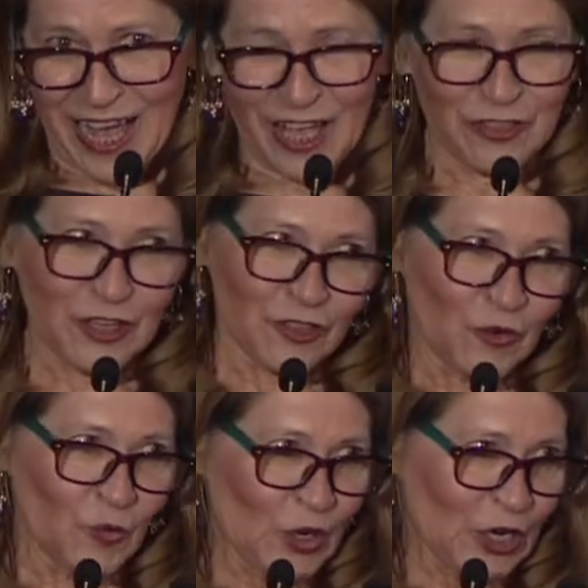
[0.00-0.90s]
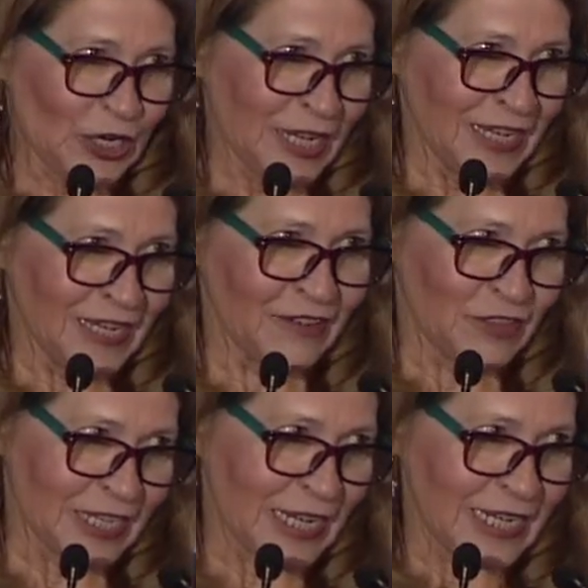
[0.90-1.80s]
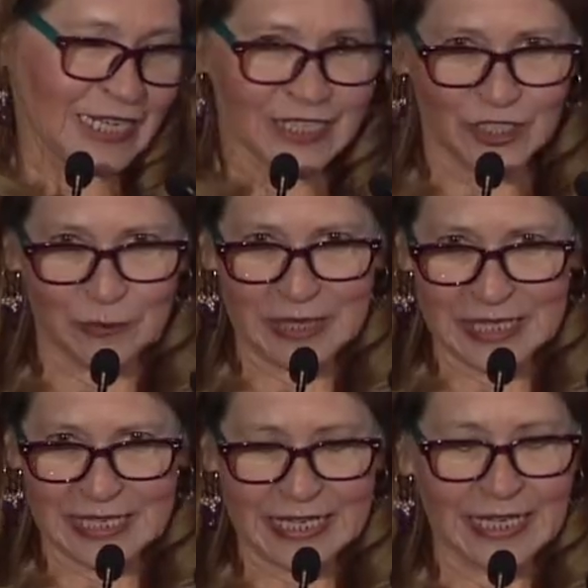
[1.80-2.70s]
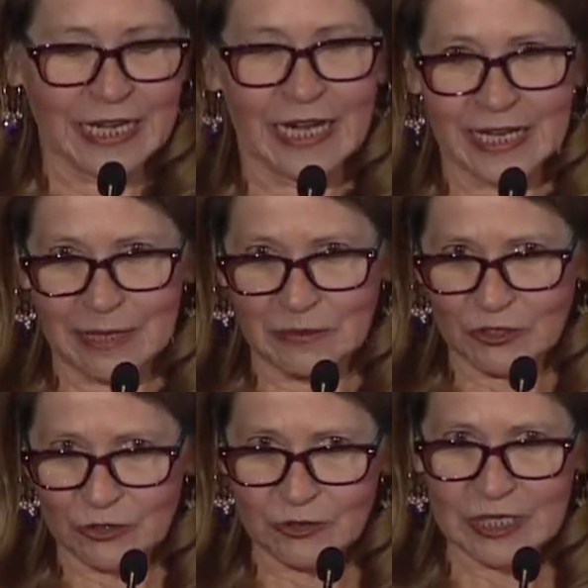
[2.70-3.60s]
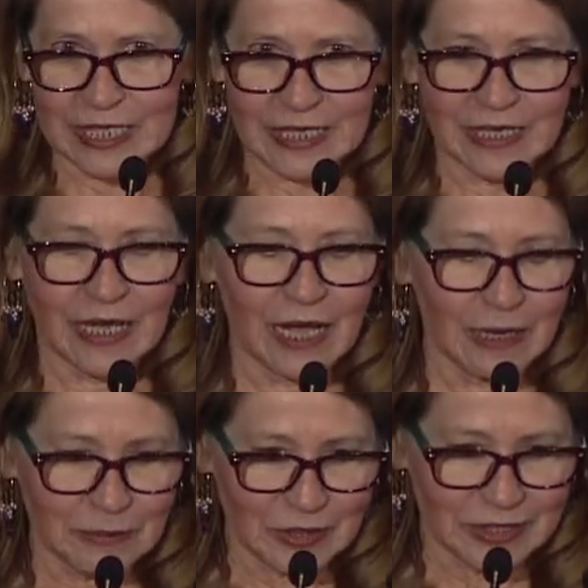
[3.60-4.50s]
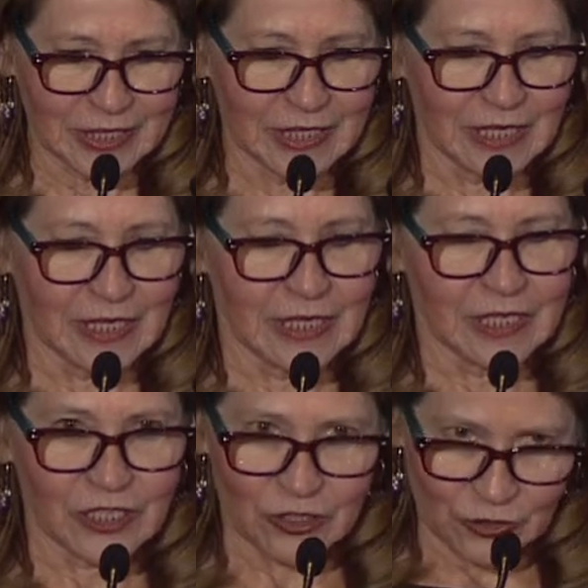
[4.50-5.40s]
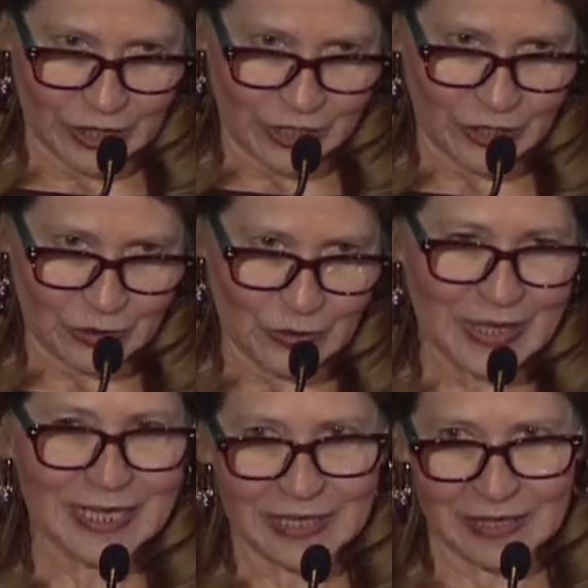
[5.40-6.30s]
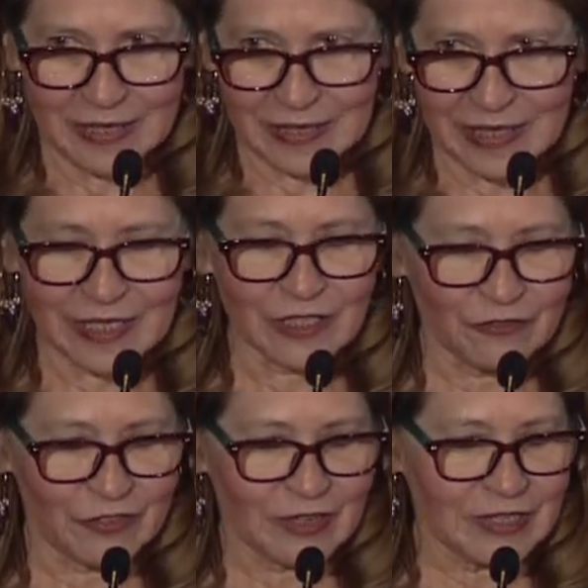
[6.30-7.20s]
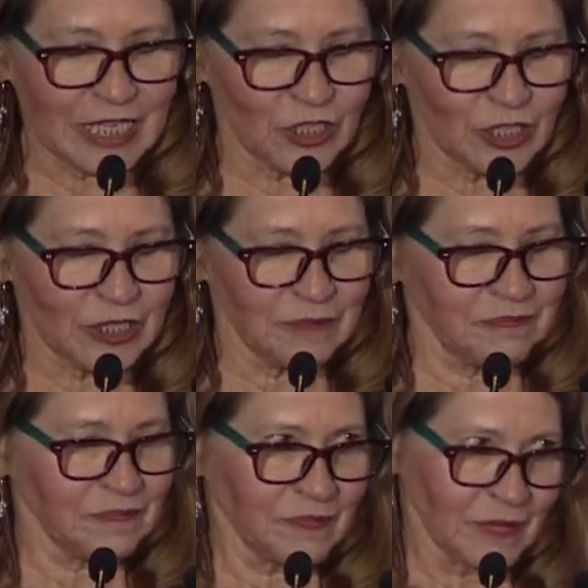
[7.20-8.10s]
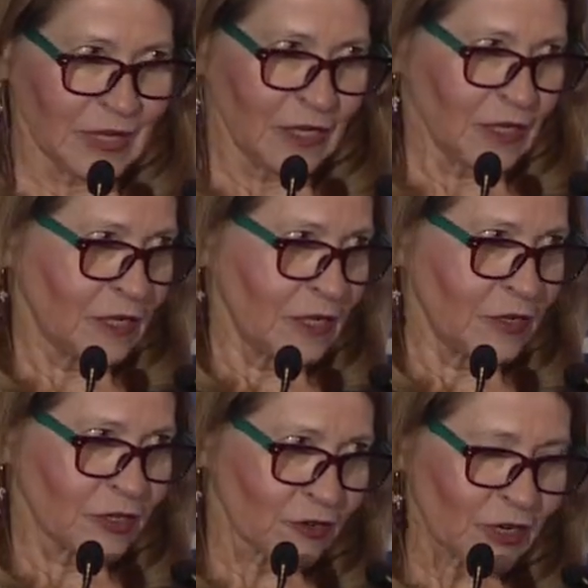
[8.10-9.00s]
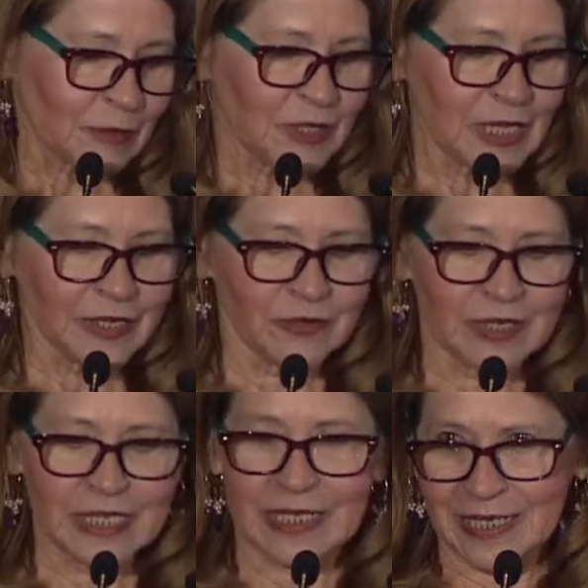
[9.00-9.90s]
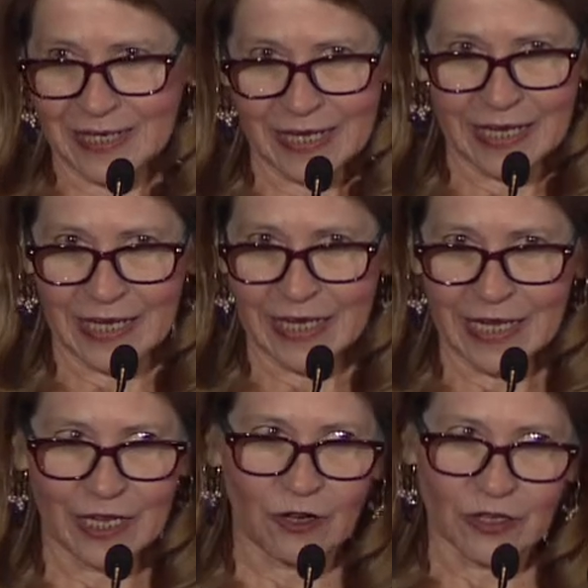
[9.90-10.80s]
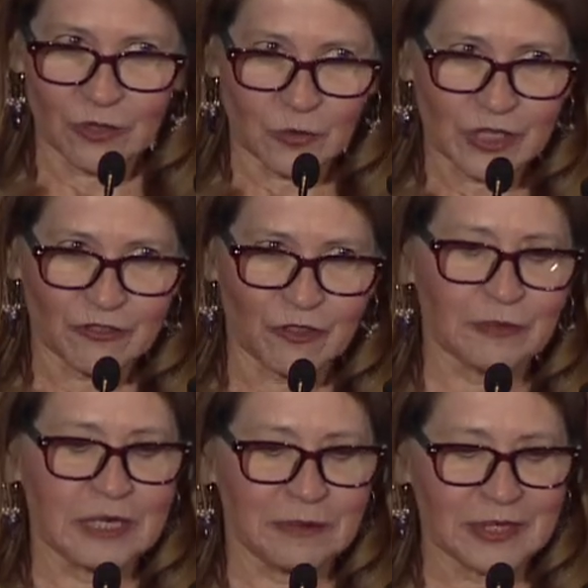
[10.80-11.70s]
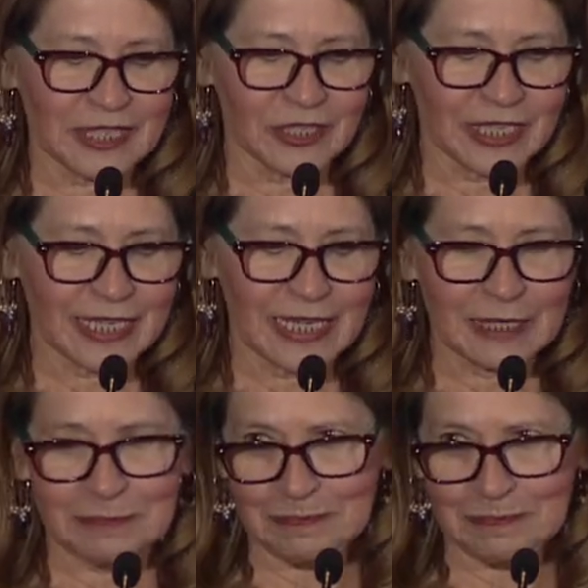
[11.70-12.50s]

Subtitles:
I think the word of the day is humility, and I am truly humbled to join you, the Hilton Foundation, your incredible honoree, and all you wonderful people here today.